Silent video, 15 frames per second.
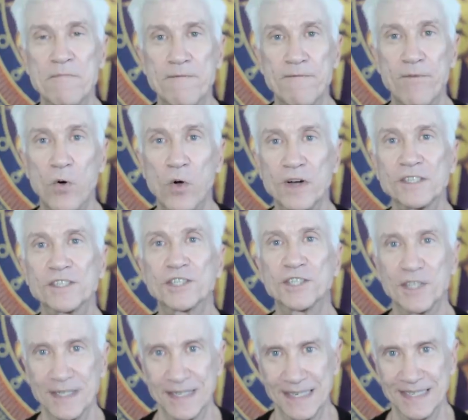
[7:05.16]

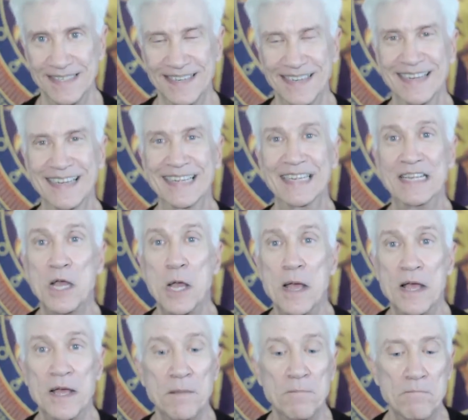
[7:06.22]
fortunately,
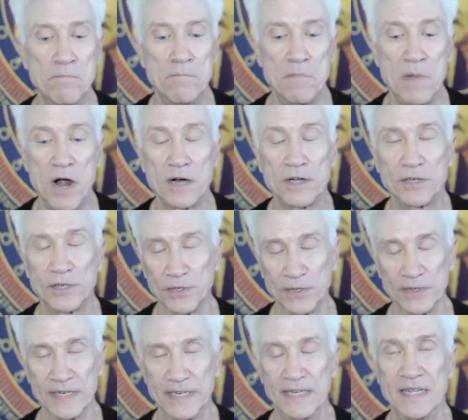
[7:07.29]

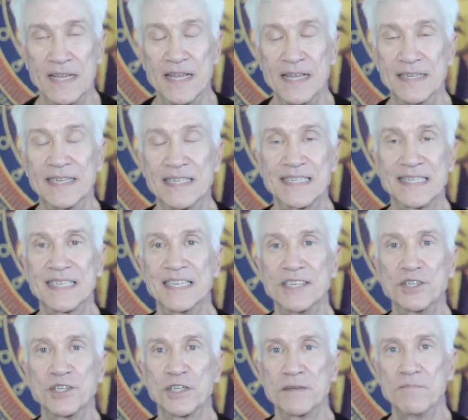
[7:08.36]
Mercury,
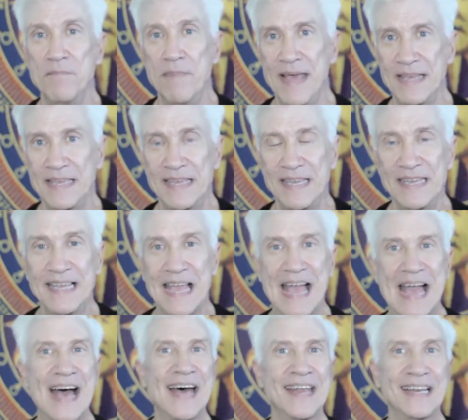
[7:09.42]
decision-making,
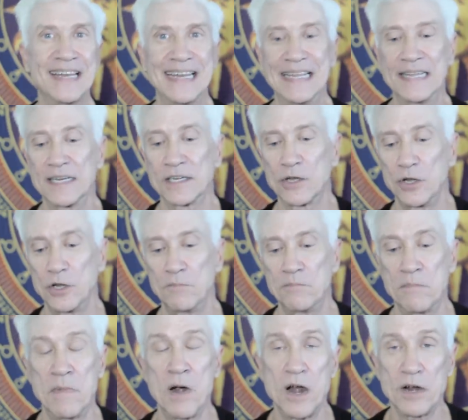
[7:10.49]
analytical
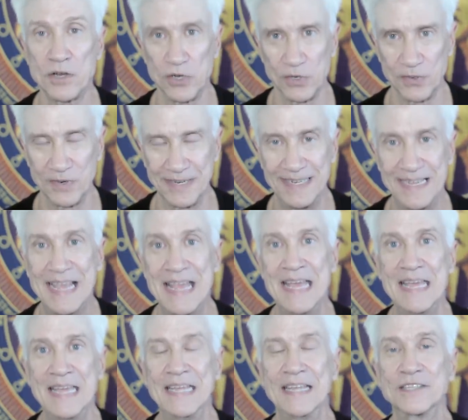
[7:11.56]
Mercury,
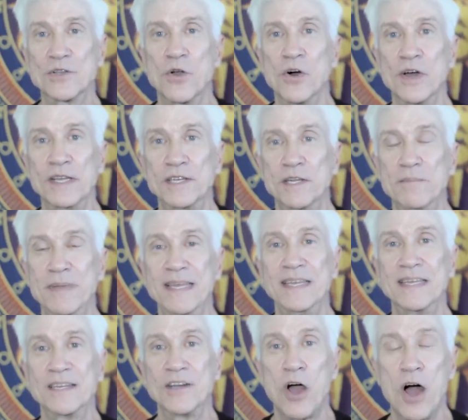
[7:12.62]
is going to
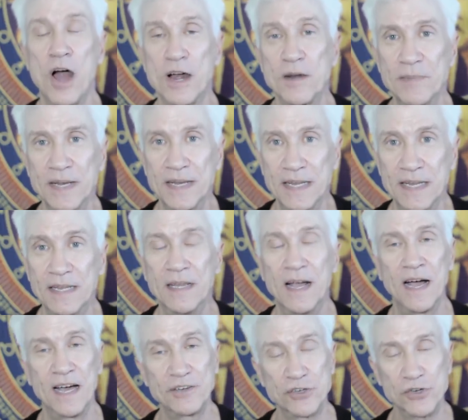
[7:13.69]
be in harmony,
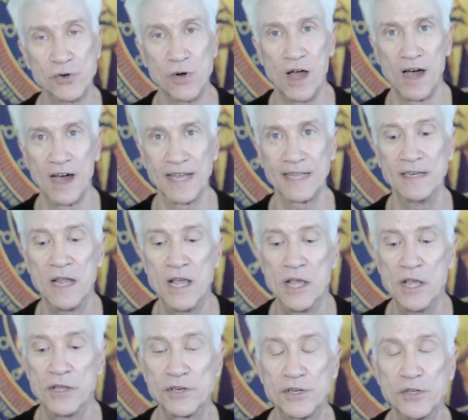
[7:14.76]
a trine,
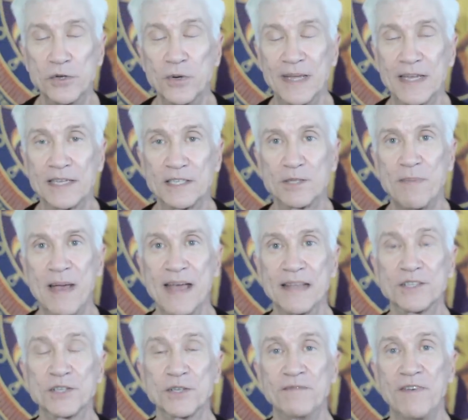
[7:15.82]
to
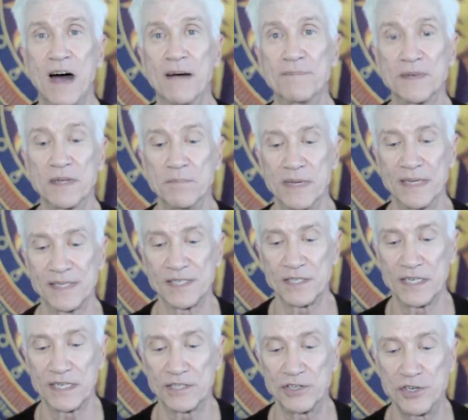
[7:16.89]
expansive,
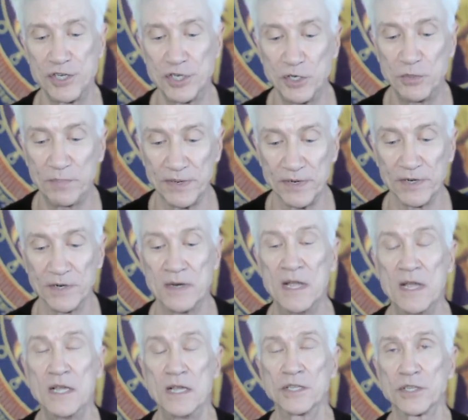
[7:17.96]
optimistic Jupiter.
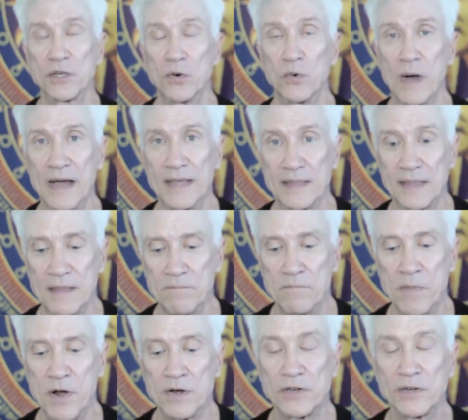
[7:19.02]
So
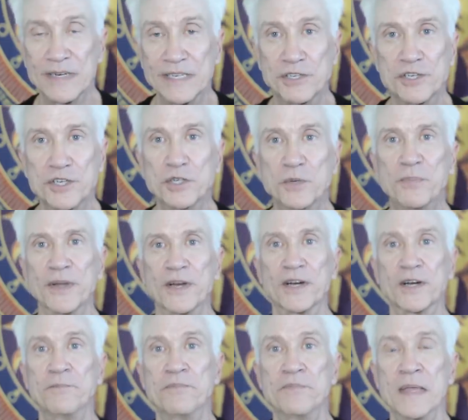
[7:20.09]

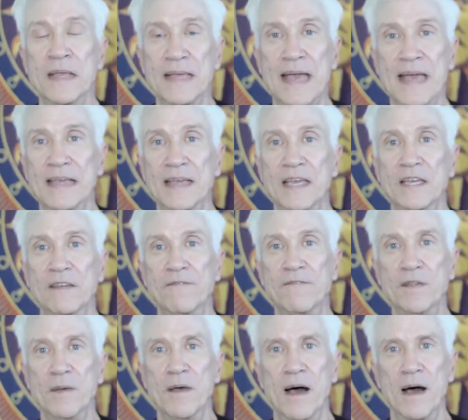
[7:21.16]
Mercury-Jupiter can
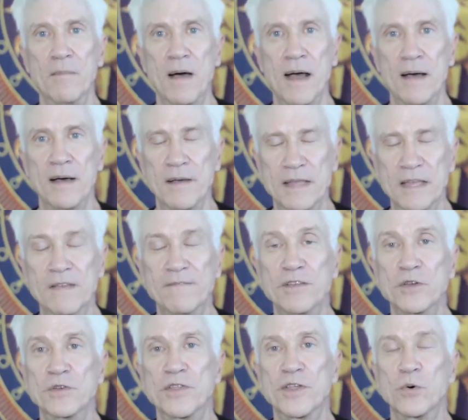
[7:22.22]
give
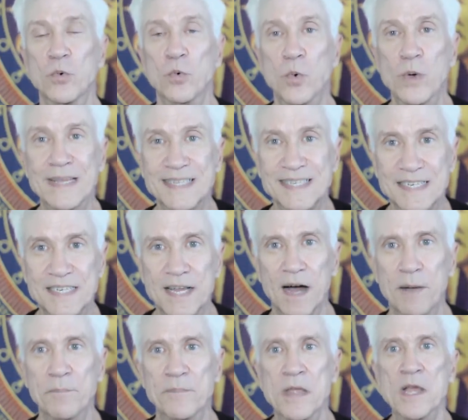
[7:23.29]
you the
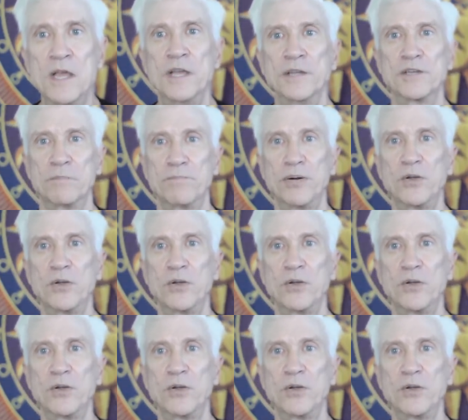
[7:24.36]
wisdom to